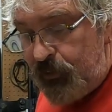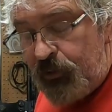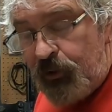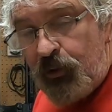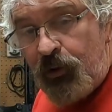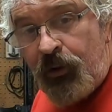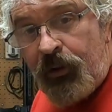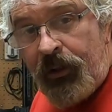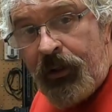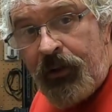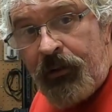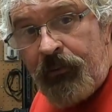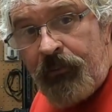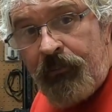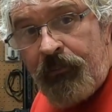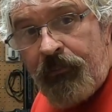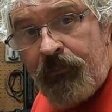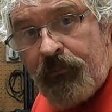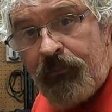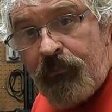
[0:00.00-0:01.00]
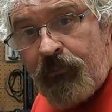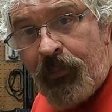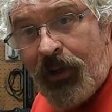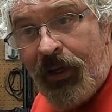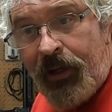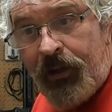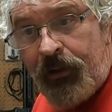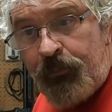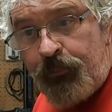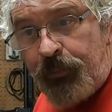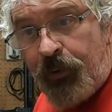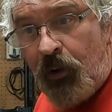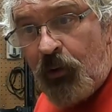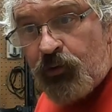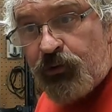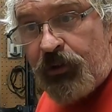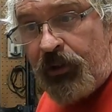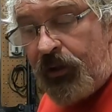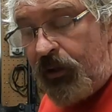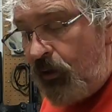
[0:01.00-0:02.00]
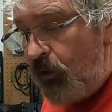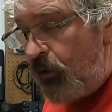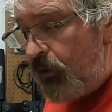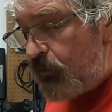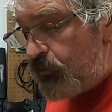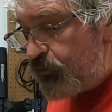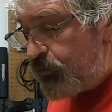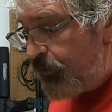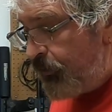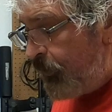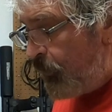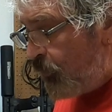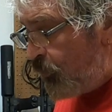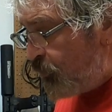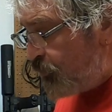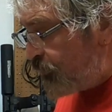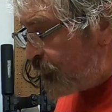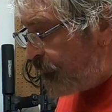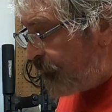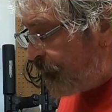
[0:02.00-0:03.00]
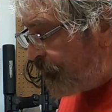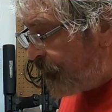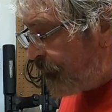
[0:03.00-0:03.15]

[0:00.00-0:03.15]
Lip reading: good and bad, pros and cons of those.